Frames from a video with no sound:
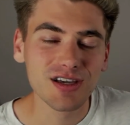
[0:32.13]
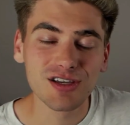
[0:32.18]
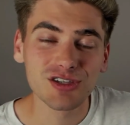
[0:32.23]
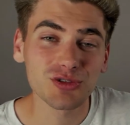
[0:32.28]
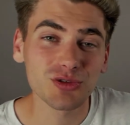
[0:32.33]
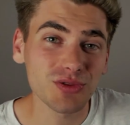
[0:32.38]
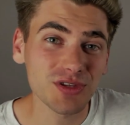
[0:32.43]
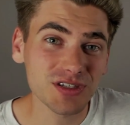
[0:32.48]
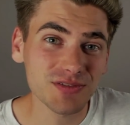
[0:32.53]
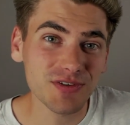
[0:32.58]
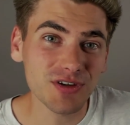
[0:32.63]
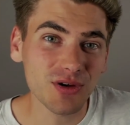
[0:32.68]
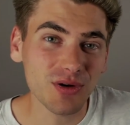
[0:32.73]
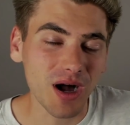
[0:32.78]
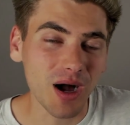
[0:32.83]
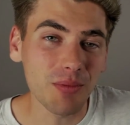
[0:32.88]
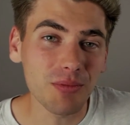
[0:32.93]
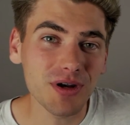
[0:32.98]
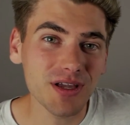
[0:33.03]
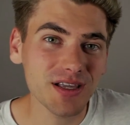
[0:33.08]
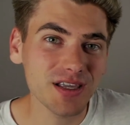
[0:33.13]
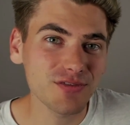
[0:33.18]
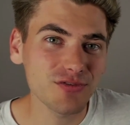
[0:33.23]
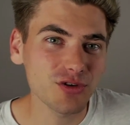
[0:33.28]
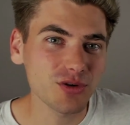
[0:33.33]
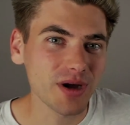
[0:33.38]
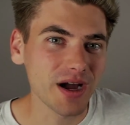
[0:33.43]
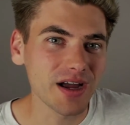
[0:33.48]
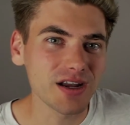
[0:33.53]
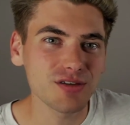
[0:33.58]
So in this video, I'm going to give
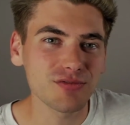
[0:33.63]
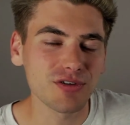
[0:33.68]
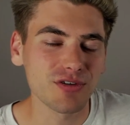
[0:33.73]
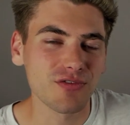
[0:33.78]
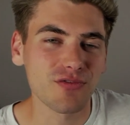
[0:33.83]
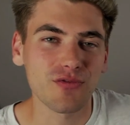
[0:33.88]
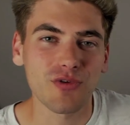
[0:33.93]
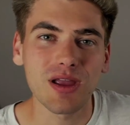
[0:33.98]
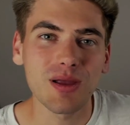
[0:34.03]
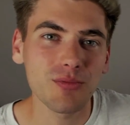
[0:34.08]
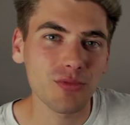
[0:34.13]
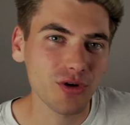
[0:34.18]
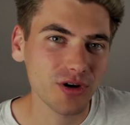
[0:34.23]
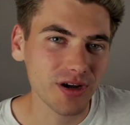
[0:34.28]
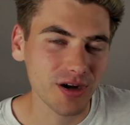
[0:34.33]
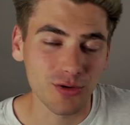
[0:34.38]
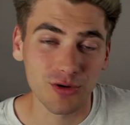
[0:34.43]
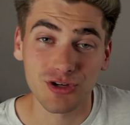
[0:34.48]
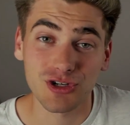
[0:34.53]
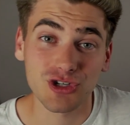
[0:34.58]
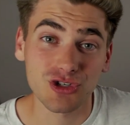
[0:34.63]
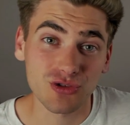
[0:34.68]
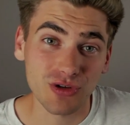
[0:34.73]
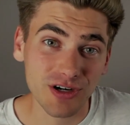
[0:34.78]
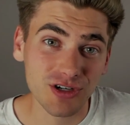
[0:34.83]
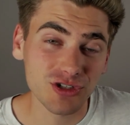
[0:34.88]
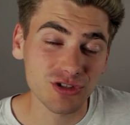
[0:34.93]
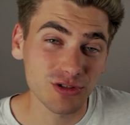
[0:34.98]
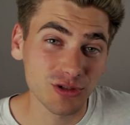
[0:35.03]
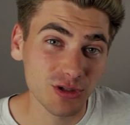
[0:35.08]
you kind of a framework or a
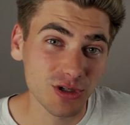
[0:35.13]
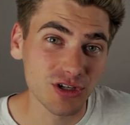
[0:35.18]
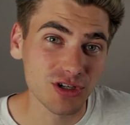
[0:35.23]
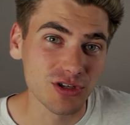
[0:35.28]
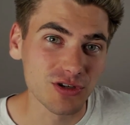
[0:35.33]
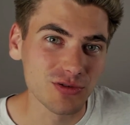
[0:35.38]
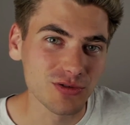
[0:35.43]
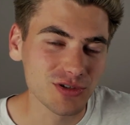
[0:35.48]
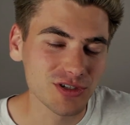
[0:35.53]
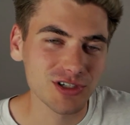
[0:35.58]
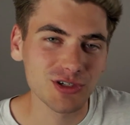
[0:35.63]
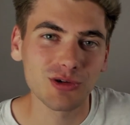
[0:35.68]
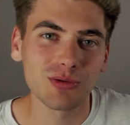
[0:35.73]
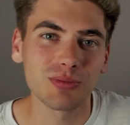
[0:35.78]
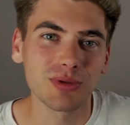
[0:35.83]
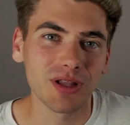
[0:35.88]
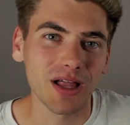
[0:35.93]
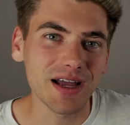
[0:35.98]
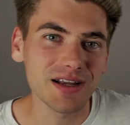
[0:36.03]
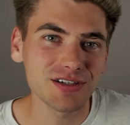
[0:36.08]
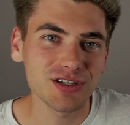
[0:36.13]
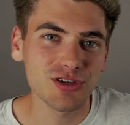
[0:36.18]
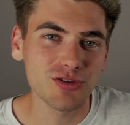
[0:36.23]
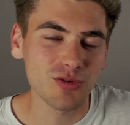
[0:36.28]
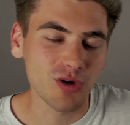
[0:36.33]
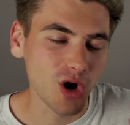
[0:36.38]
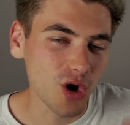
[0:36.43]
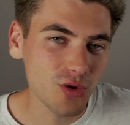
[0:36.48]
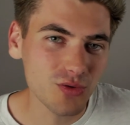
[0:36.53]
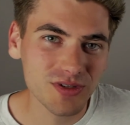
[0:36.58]
structure you can use to apply to
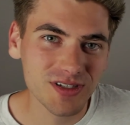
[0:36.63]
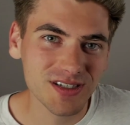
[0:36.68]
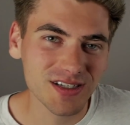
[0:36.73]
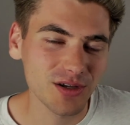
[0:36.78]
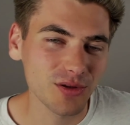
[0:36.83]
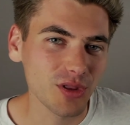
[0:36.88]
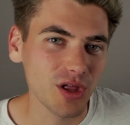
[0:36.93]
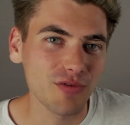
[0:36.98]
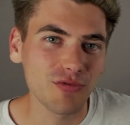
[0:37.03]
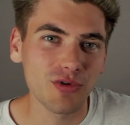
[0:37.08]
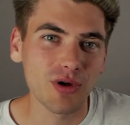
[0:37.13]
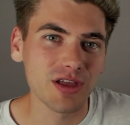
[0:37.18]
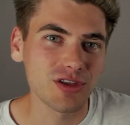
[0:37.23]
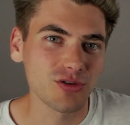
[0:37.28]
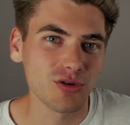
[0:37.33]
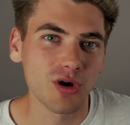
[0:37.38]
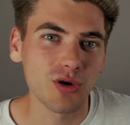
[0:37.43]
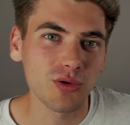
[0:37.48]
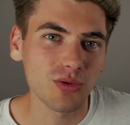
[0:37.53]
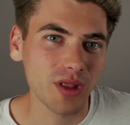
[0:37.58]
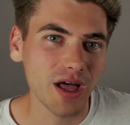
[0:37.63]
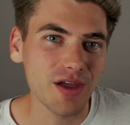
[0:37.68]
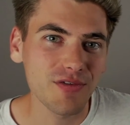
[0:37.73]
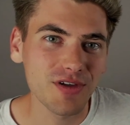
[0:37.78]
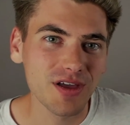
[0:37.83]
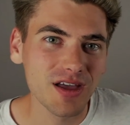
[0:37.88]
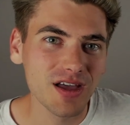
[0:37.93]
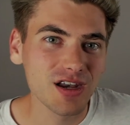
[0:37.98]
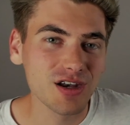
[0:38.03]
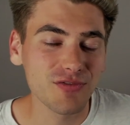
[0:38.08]
your own skill level and your own life
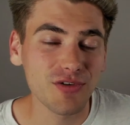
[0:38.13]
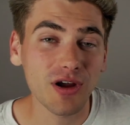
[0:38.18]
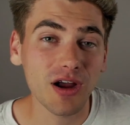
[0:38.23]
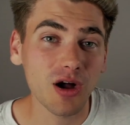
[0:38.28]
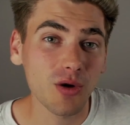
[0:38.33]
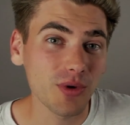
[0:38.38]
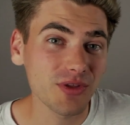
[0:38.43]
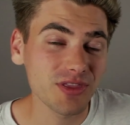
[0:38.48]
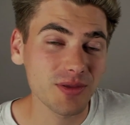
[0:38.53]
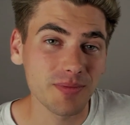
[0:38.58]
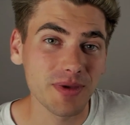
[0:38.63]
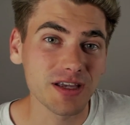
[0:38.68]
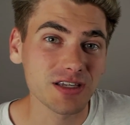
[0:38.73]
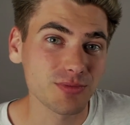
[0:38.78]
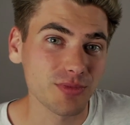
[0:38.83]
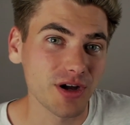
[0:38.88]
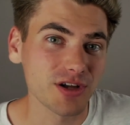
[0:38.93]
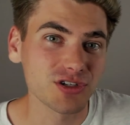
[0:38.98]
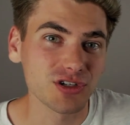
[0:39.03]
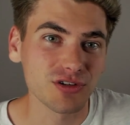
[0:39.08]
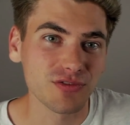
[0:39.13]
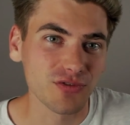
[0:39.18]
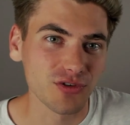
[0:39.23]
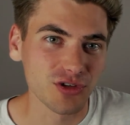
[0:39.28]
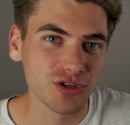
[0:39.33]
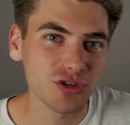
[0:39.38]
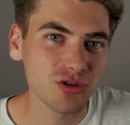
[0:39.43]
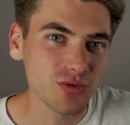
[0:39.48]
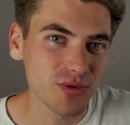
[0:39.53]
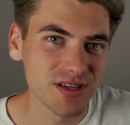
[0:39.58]
to figure out what the best project for
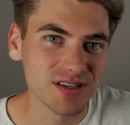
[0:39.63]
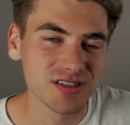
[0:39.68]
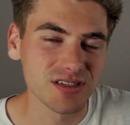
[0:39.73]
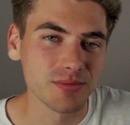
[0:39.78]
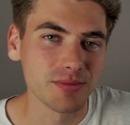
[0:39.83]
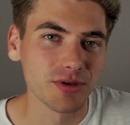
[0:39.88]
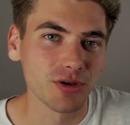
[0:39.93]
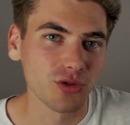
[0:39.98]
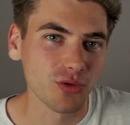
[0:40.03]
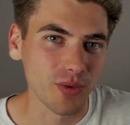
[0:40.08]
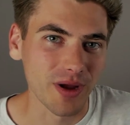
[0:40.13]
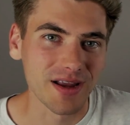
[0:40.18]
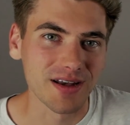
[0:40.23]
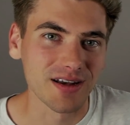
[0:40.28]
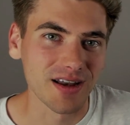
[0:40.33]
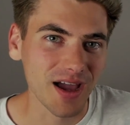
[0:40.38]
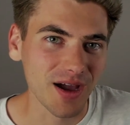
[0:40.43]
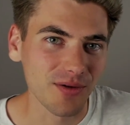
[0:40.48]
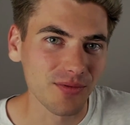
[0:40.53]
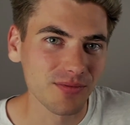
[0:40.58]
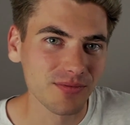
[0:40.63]
you is to build right now.